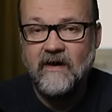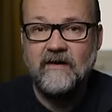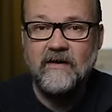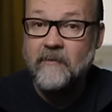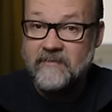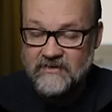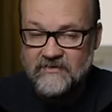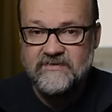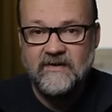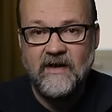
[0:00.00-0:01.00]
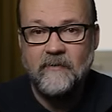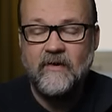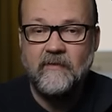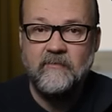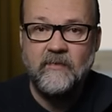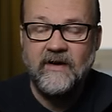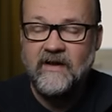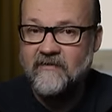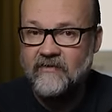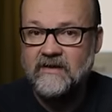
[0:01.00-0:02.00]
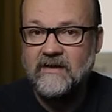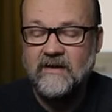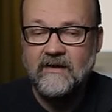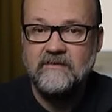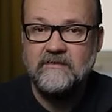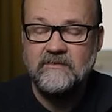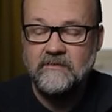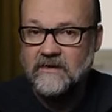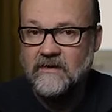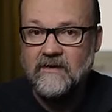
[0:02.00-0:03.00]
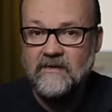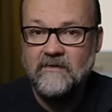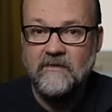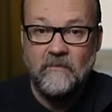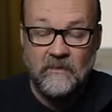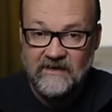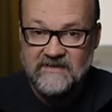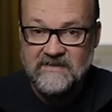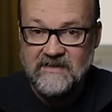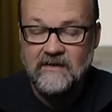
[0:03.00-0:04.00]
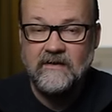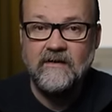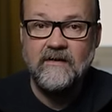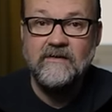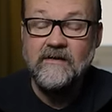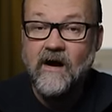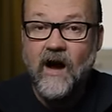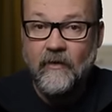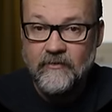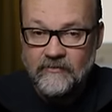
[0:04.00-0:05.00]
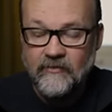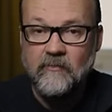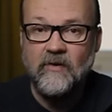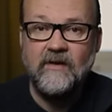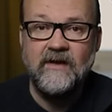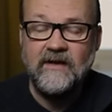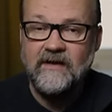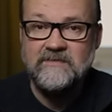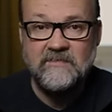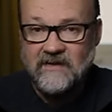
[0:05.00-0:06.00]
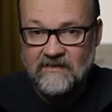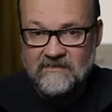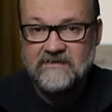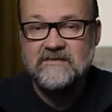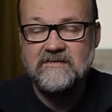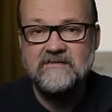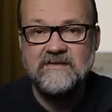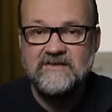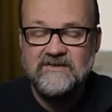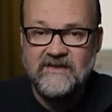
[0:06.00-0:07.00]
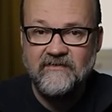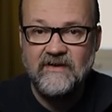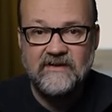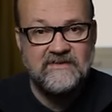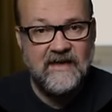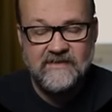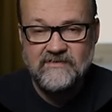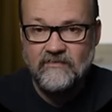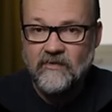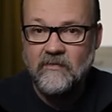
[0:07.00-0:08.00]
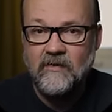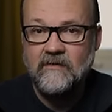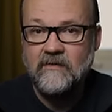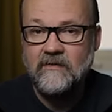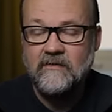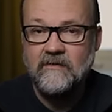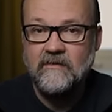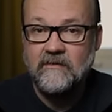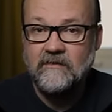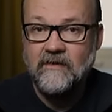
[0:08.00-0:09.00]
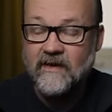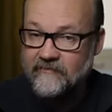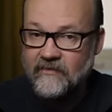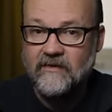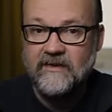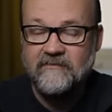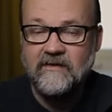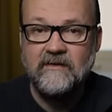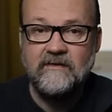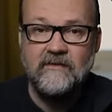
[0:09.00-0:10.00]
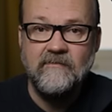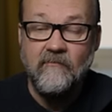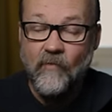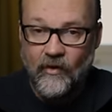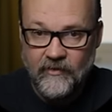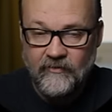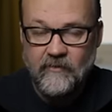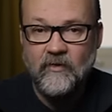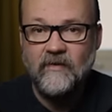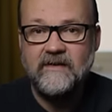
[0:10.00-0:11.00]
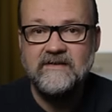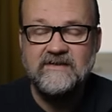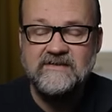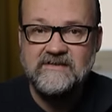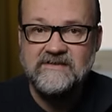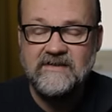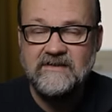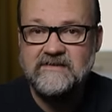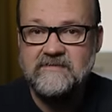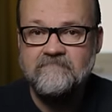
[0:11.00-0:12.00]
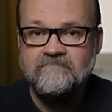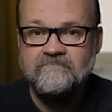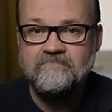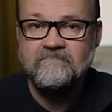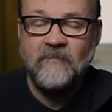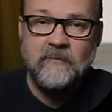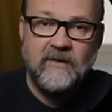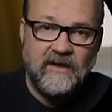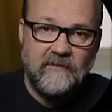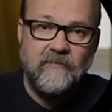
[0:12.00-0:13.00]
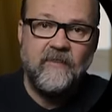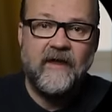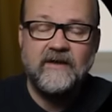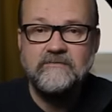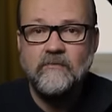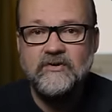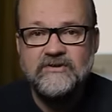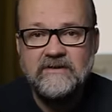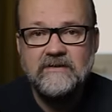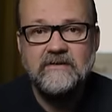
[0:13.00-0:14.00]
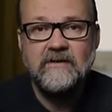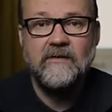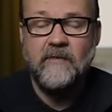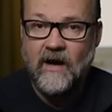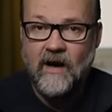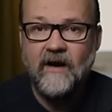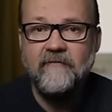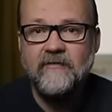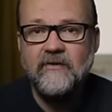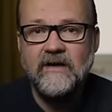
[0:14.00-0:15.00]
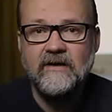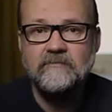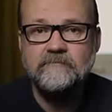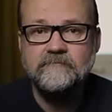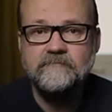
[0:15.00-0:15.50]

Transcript: I abuse the camera pretty heavily and you will really see how durable it is because this TG7 is as durable, if not even more durable than TG6. But hey, thanks for watching and bye for now.